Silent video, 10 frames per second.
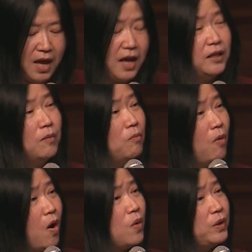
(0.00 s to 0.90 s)
And the
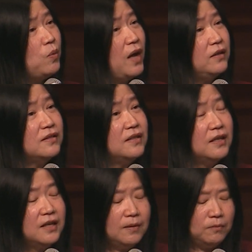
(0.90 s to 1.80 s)
more we want to
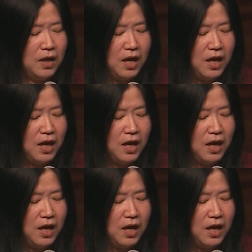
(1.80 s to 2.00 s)
seek Him,